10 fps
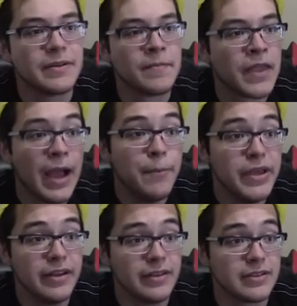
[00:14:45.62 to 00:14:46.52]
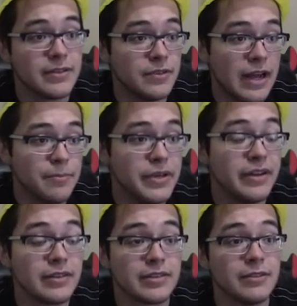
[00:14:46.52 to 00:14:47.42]
I'm beating this level. I'm beating this
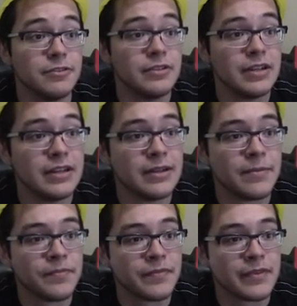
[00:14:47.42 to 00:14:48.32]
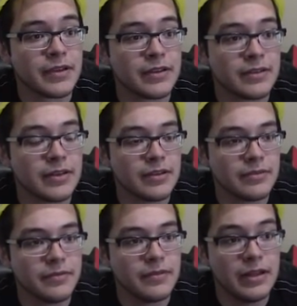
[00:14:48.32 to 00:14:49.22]
level.
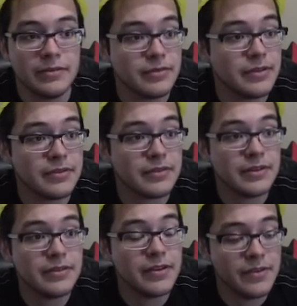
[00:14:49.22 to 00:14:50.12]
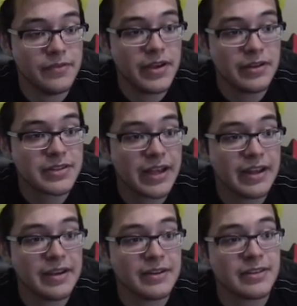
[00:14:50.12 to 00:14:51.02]
The, the, the, the video's not ending
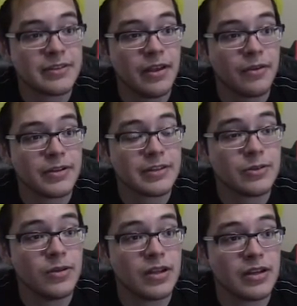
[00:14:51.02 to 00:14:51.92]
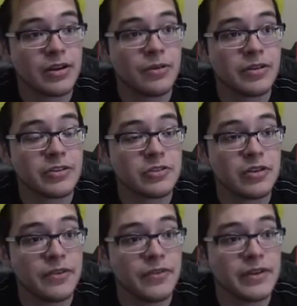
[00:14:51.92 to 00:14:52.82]
until either it's too long or until I
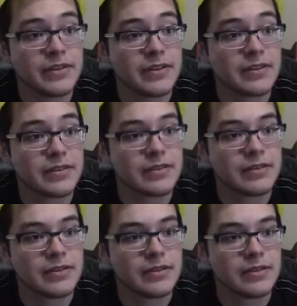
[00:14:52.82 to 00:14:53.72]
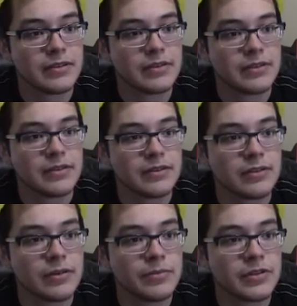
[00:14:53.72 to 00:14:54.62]
finish this. So I'm
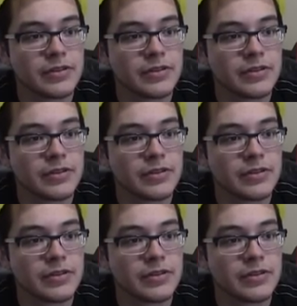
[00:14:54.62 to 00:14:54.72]
just gonna...